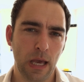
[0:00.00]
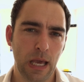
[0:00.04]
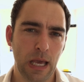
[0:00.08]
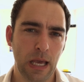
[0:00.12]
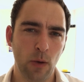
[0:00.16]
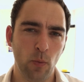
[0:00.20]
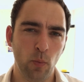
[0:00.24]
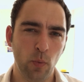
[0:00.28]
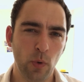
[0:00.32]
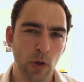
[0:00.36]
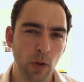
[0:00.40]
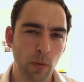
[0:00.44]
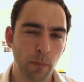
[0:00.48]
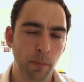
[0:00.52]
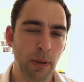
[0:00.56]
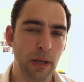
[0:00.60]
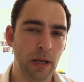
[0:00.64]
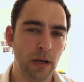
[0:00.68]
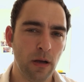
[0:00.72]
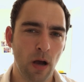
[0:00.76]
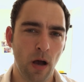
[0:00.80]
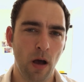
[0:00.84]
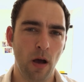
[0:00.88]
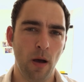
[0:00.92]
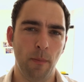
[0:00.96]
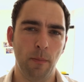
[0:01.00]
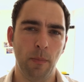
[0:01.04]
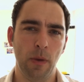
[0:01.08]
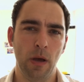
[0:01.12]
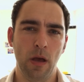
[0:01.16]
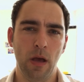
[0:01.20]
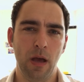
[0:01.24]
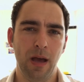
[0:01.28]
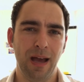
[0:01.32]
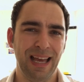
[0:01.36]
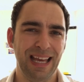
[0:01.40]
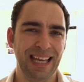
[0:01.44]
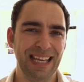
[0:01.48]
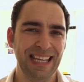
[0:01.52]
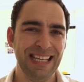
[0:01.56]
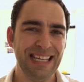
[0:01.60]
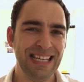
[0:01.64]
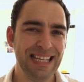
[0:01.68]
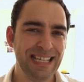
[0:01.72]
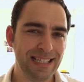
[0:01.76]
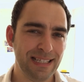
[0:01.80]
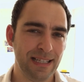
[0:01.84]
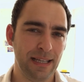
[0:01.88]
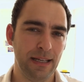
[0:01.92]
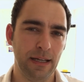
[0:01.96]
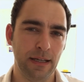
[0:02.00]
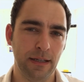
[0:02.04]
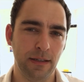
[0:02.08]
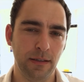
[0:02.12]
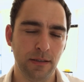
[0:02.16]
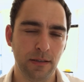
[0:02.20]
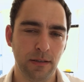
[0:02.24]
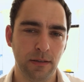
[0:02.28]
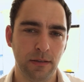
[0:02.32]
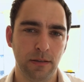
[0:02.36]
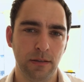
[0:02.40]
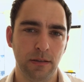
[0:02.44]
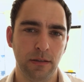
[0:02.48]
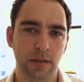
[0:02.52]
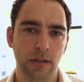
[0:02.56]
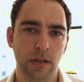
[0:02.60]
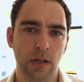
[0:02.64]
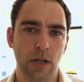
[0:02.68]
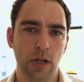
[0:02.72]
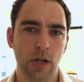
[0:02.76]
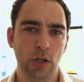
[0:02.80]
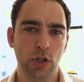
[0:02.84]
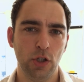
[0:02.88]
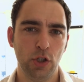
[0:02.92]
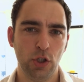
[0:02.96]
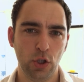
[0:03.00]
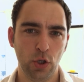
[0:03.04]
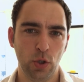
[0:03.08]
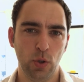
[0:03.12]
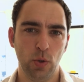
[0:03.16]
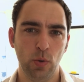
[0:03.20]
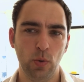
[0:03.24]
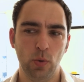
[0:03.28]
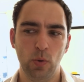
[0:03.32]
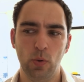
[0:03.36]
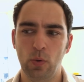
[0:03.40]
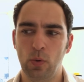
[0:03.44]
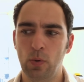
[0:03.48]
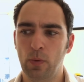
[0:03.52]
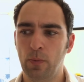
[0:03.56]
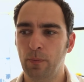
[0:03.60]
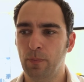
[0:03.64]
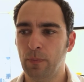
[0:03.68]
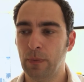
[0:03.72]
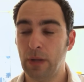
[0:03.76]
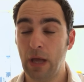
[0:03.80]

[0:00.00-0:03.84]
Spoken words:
it will become easier to,